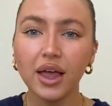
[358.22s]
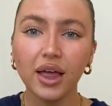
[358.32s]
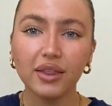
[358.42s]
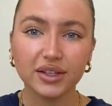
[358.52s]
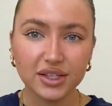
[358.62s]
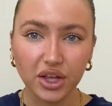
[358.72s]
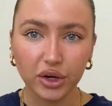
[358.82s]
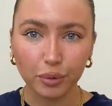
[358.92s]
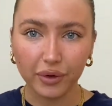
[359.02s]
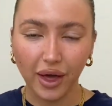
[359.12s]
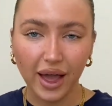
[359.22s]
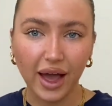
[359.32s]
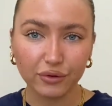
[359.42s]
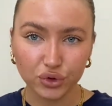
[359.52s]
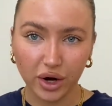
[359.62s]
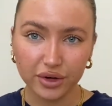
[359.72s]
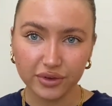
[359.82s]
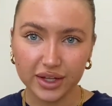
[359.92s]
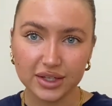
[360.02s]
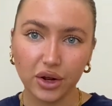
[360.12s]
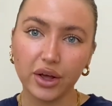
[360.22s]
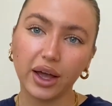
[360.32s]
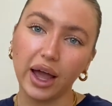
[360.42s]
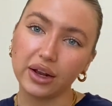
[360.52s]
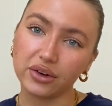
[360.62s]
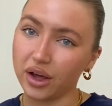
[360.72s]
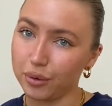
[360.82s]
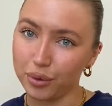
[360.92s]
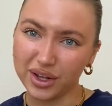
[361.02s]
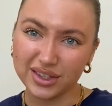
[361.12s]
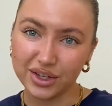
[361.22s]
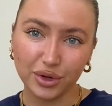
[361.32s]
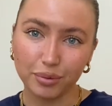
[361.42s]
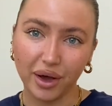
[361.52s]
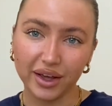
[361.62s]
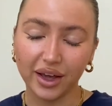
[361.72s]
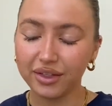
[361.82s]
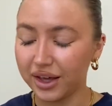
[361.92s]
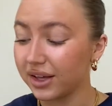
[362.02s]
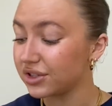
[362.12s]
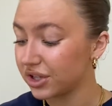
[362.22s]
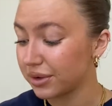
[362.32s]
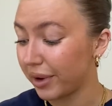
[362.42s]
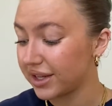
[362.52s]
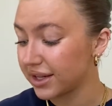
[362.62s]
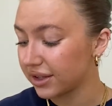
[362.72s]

this is the only one that I have tried for this look, and I will continue buying. I think it's just amazing.